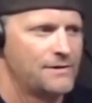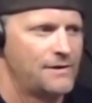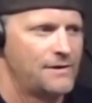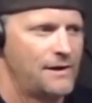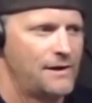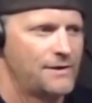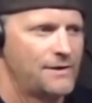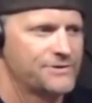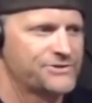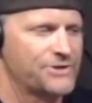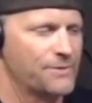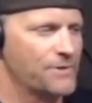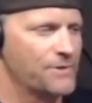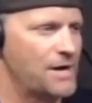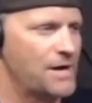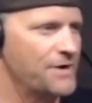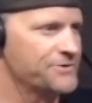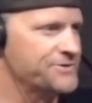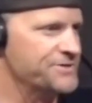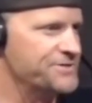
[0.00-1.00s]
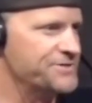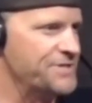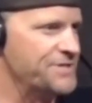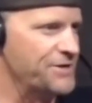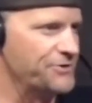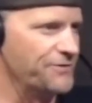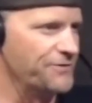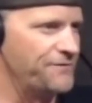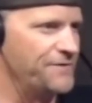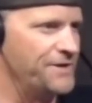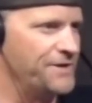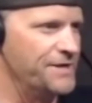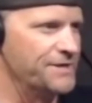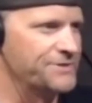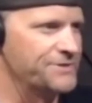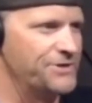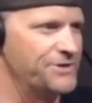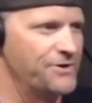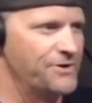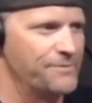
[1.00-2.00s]
sober house in central
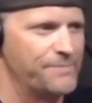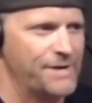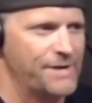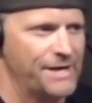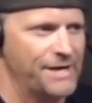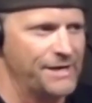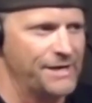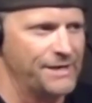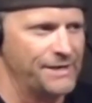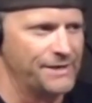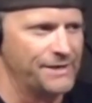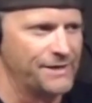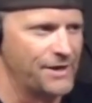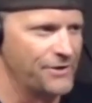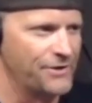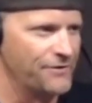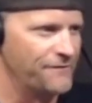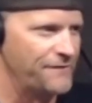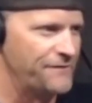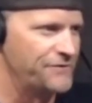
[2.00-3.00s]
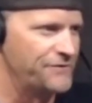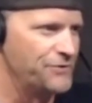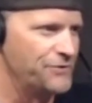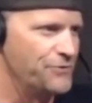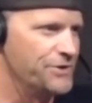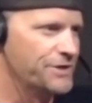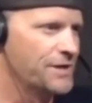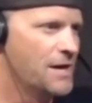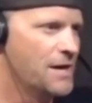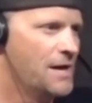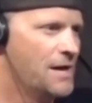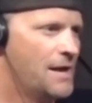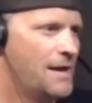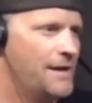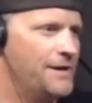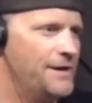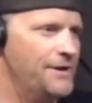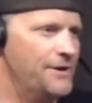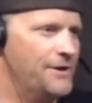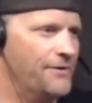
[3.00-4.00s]
phoenix you know and paying 150 a week
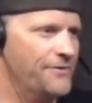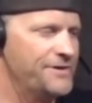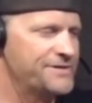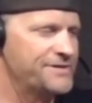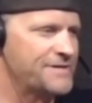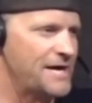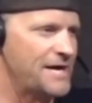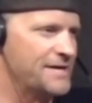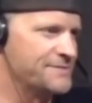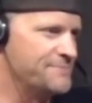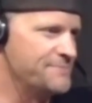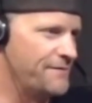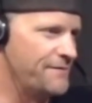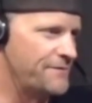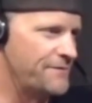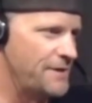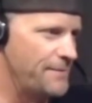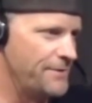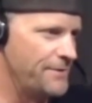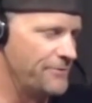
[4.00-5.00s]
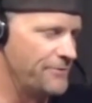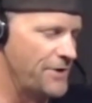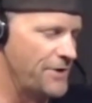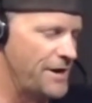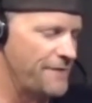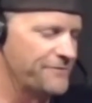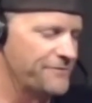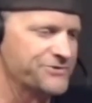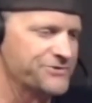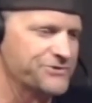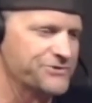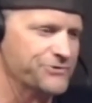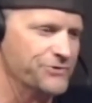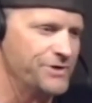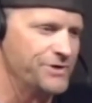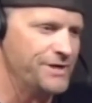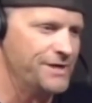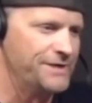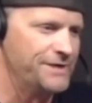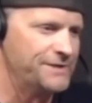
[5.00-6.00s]
you know these guys may have come in right off the
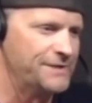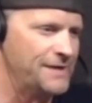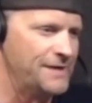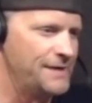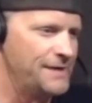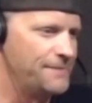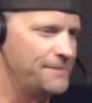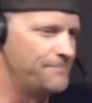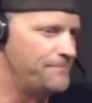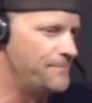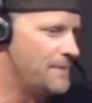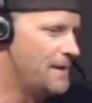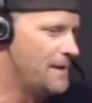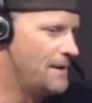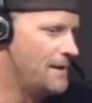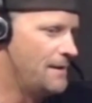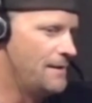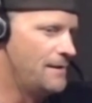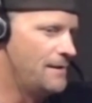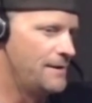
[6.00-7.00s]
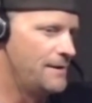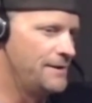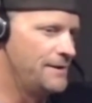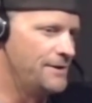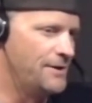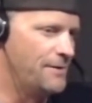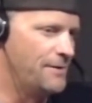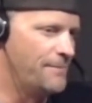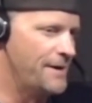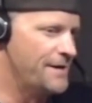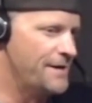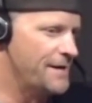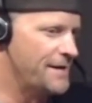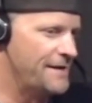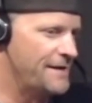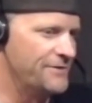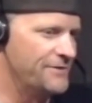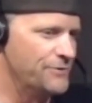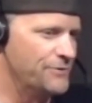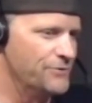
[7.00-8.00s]
street they you know might not
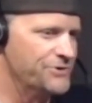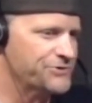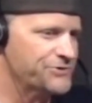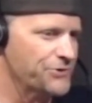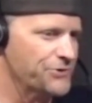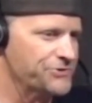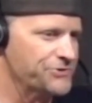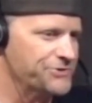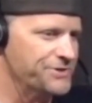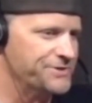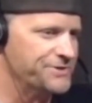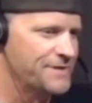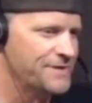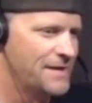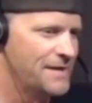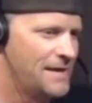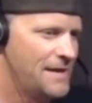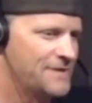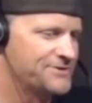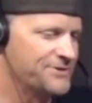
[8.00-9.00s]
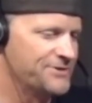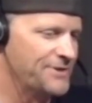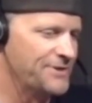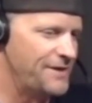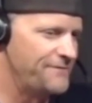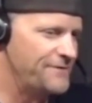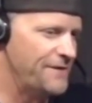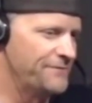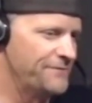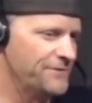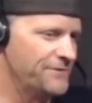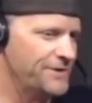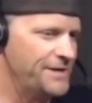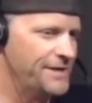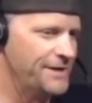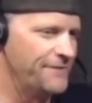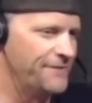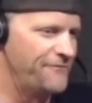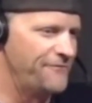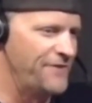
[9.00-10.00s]
have any resources so they've definitely
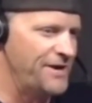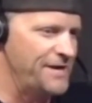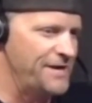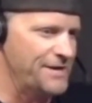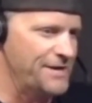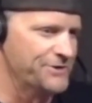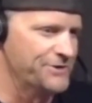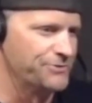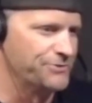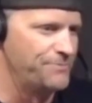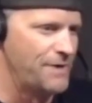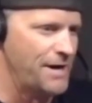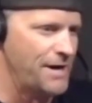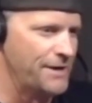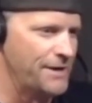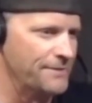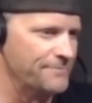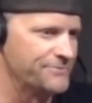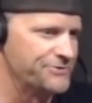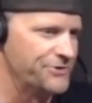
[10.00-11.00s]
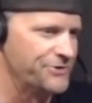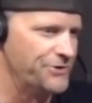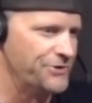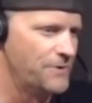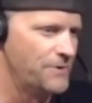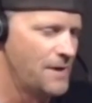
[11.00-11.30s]
hit a financial bottom so